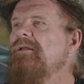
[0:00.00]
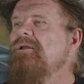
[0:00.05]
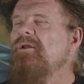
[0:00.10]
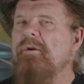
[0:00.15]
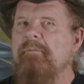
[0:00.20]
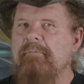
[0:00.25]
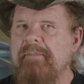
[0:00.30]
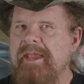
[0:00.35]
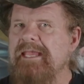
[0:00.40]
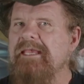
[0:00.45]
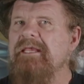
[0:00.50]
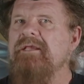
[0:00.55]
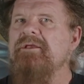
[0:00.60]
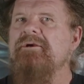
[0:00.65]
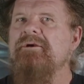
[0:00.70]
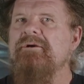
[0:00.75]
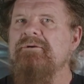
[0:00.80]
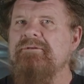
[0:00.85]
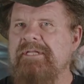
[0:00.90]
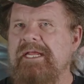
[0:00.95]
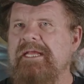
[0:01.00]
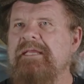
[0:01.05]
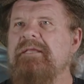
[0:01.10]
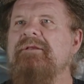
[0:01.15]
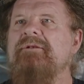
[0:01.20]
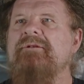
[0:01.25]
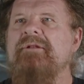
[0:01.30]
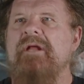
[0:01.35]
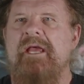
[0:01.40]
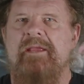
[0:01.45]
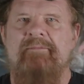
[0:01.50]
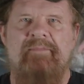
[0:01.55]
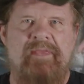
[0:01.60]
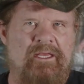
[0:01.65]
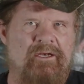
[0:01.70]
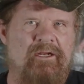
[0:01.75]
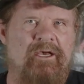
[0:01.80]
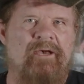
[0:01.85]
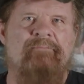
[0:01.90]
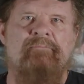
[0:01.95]
You know, make it your own, take your time,
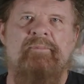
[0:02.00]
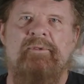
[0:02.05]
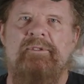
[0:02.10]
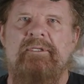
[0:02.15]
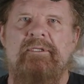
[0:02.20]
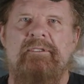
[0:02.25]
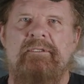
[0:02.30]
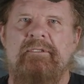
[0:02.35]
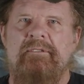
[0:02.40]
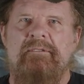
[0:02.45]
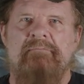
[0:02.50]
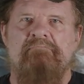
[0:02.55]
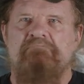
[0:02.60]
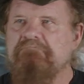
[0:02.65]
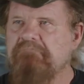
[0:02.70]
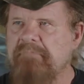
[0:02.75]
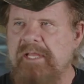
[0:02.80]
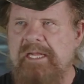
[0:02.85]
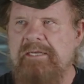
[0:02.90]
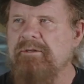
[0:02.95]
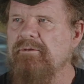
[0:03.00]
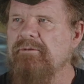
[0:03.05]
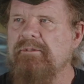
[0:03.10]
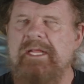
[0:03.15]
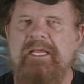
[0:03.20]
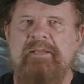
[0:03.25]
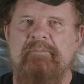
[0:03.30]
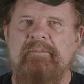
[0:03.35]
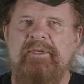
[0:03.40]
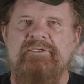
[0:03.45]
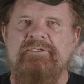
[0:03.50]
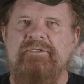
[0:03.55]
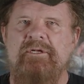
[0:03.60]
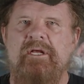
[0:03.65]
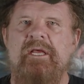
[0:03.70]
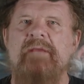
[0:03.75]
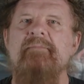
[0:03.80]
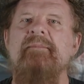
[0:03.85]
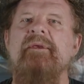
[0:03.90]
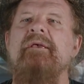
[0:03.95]
get off book. That don't take much
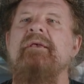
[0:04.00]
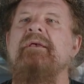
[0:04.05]
time.